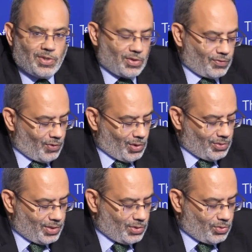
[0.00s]
just
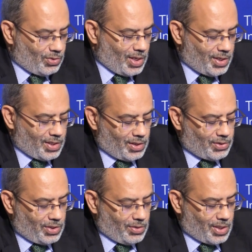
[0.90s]
followed in Sudan and
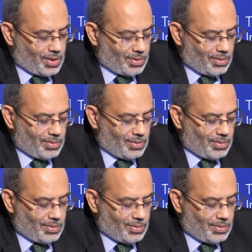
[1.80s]
Algeria,